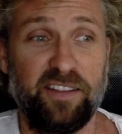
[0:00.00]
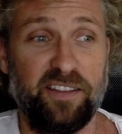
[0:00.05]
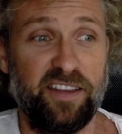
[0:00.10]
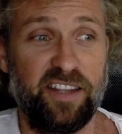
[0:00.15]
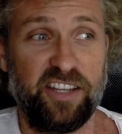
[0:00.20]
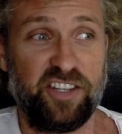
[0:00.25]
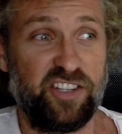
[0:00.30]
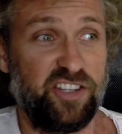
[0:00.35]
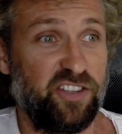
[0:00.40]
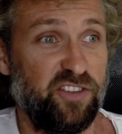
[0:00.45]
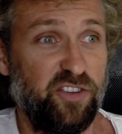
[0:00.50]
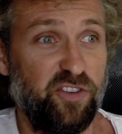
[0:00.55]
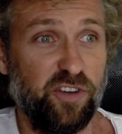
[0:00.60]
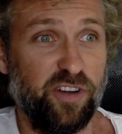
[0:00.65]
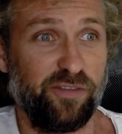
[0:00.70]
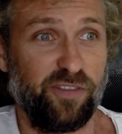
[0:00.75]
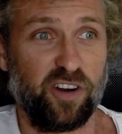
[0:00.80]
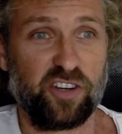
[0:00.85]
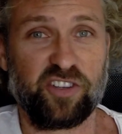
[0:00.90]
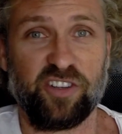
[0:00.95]
this
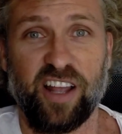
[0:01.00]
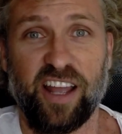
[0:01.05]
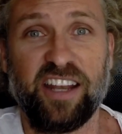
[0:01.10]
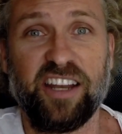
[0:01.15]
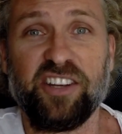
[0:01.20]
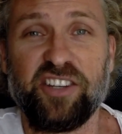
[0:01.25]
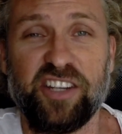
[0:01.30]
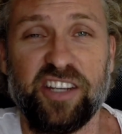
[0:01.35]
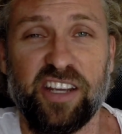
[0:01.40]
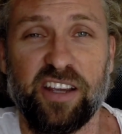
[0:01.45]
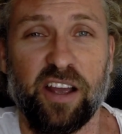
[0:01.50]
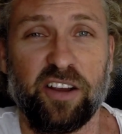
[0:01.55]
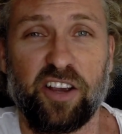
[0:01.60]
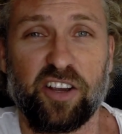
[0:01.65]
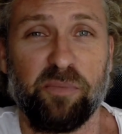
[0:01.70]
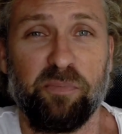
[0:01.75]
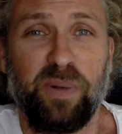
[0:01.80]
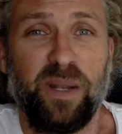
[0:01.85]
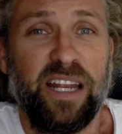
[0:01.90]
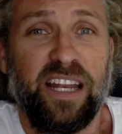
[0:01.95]
universal energy,
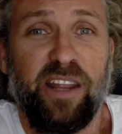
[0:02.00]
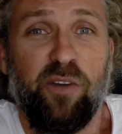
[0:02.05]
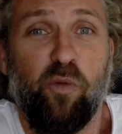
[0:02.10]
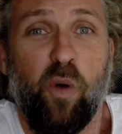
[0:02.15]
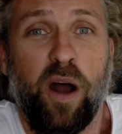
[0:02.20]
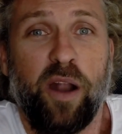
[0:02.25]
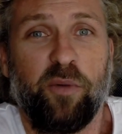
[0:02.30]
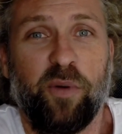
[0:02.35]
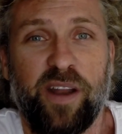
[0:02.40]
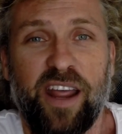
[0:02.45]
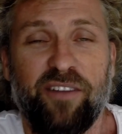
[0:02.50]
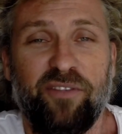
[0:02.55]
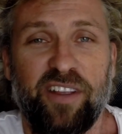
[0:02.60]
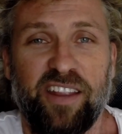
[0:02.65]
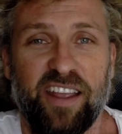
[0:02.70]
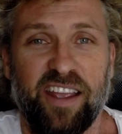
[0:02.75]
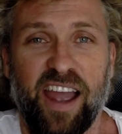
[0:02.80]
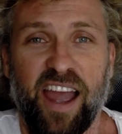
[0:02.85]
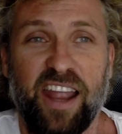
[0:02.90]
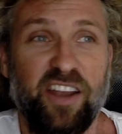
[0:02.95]
completely one with
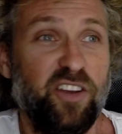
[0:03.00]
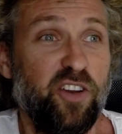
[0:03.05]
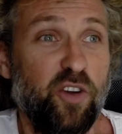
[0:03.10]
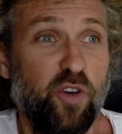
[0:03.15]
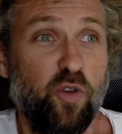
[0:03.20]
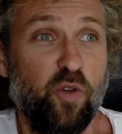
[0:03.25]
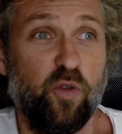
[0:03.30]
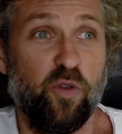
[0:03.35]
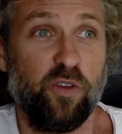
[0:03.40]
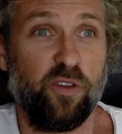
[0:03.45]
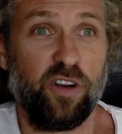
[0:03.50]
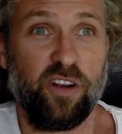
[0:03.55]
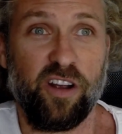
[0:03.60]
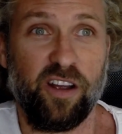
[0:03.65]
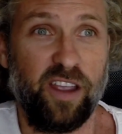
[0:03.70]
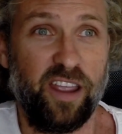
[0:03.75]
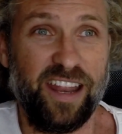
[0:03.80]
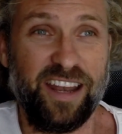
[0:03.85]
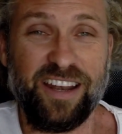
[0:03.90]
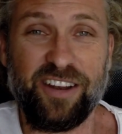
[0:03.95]
everything. I knew
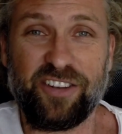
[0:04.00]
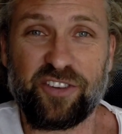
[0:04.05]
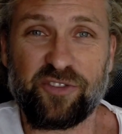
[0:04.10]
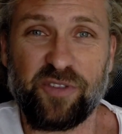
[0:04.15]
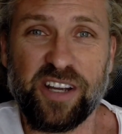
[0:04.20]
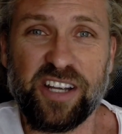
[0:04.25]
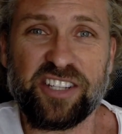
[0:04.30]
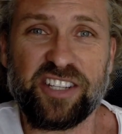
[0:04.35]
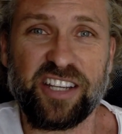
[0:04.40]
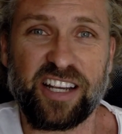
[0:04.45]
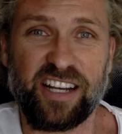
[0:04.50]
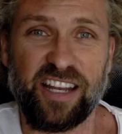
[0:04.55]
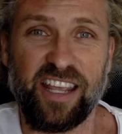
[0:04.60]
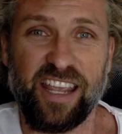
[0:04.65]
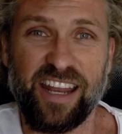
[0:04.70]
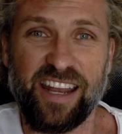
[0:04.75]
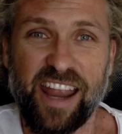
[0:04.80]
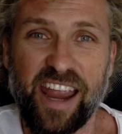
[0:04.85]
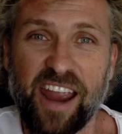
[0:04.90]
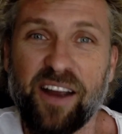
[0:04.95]
intrinsically,
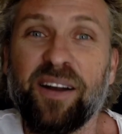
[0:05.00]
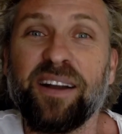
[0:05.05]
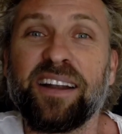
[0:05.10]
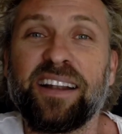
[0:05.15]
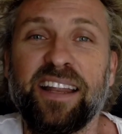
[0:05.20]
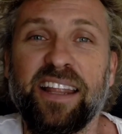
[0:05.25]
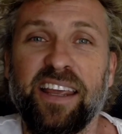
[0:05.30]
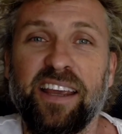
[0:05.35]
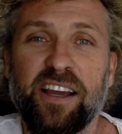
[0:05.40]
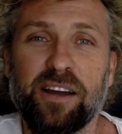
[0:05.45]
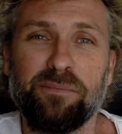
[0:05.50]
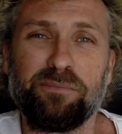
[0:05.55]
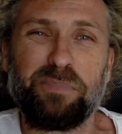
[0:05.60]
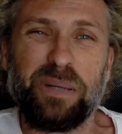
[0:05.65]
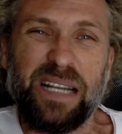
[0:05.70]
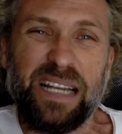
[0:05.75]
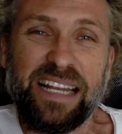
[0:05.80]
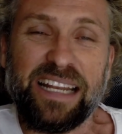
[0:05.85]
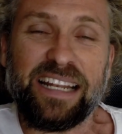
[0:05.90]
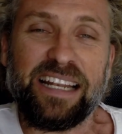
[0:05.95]
inherently,
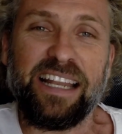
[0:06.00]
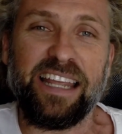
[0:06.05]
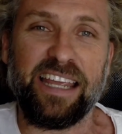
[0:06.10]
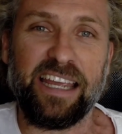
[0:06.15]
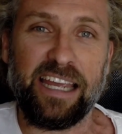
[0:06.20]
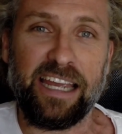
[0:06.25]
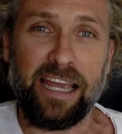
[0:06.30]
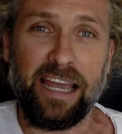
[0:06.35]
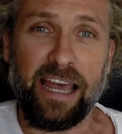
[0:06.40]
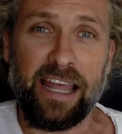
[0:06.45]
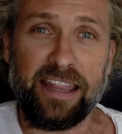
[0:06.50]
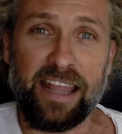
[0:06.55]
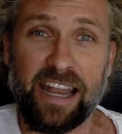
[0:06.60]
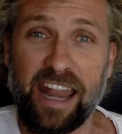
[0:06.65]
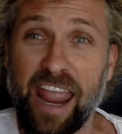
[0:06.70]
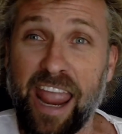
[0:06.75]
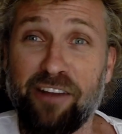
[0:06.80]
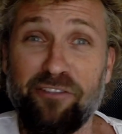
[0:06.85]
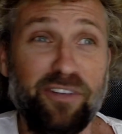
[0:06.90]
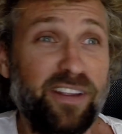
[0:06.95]
completely,
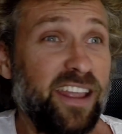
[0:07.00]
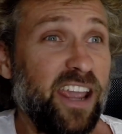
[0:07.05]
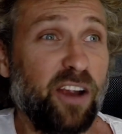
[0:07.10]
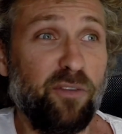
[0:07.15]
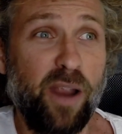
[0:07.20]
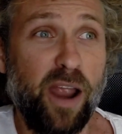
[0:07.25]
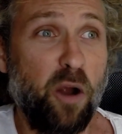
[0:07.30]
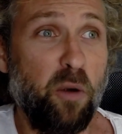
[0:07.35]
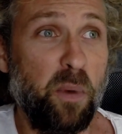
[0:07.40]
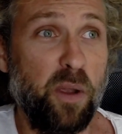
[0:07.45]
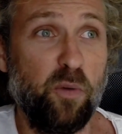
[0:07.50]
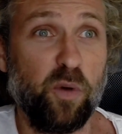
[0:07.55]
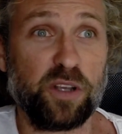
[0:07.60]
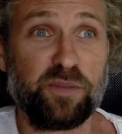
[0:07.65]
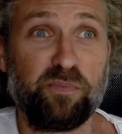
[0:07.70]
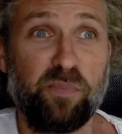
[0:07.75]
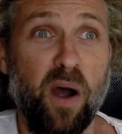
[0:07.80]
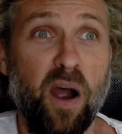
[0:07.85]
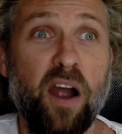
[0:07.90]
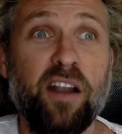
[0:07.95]
that everything around me
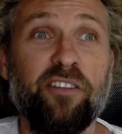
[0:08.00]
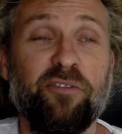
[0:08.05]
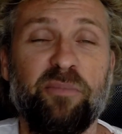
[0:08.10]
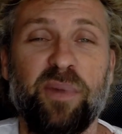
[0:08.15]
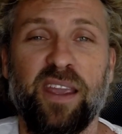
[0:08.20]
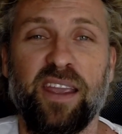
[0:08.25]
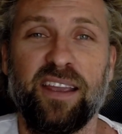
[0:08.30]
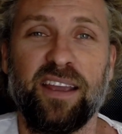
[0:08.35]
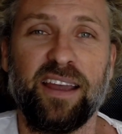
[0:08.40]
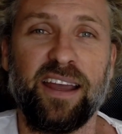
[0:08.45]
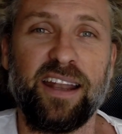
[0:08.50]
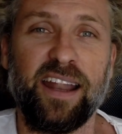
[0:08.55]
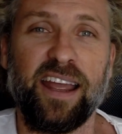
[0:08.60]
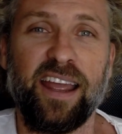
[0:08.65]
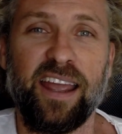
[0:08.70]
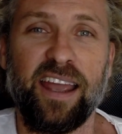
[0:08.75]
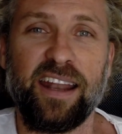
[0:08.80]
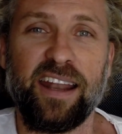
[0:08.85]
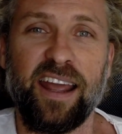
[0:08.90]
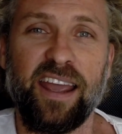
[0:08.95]
was part of me, and
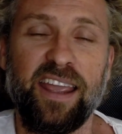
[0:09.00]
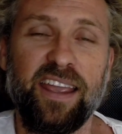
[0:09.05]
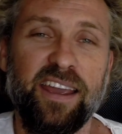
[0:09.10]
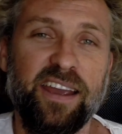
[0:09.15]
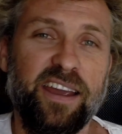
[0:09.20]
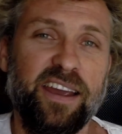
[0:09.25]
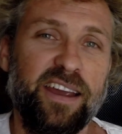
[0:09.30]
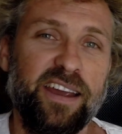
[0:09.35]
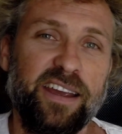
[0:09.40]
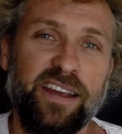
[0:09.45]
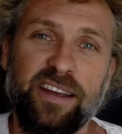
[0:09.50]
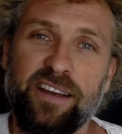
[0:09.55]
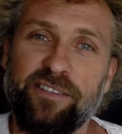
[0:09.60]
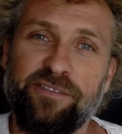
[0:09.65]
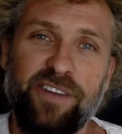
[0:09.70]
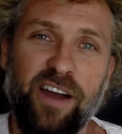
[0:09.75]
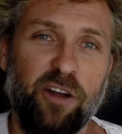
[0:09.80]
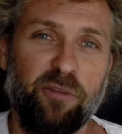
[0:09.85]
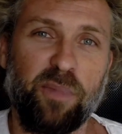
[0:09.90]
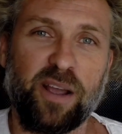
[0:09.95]
I
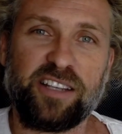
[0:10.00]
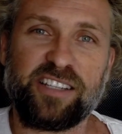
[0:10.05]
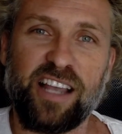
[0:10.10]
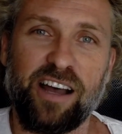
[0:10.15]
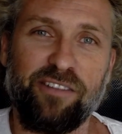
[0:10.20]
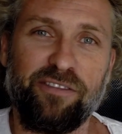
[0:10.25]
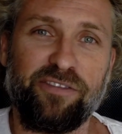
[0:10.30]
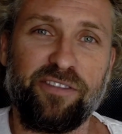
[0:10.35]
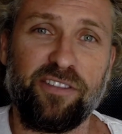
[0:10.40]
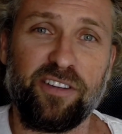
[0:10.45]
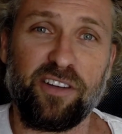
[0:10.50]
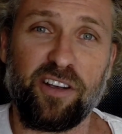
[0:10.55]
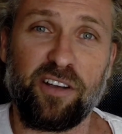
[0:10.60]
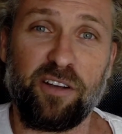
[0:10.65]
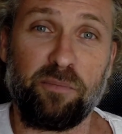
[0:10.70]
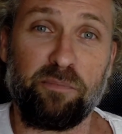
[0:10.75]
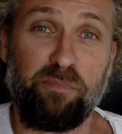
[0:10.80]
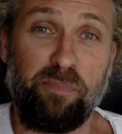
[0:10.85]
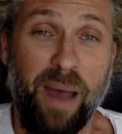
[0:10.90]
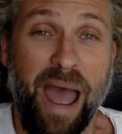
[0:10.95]
found myself
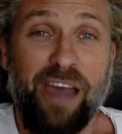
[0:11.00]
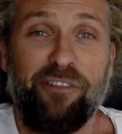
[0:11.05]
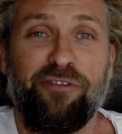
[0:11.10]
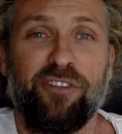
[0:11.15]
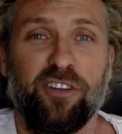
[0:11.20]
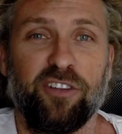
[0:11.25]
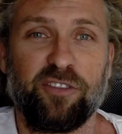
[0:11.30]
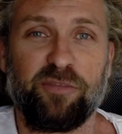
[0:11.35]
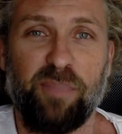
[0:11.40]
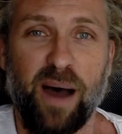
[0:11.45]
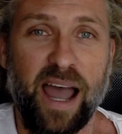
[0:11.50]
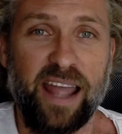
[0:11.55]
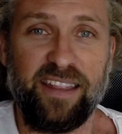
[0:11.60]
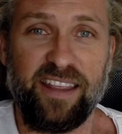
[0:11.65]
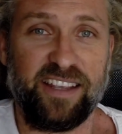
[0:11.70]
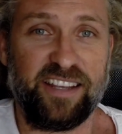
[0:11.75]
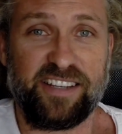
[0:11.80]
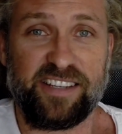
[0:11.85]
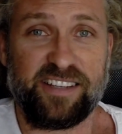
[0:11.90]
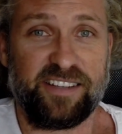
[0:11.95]
baffled by
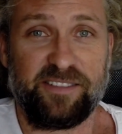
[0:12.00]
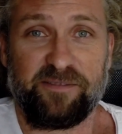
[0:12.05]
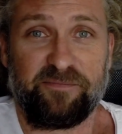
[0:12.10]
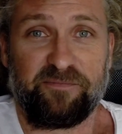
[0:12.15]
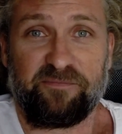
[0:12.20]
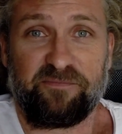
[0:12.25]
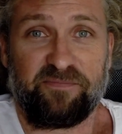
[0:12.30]
this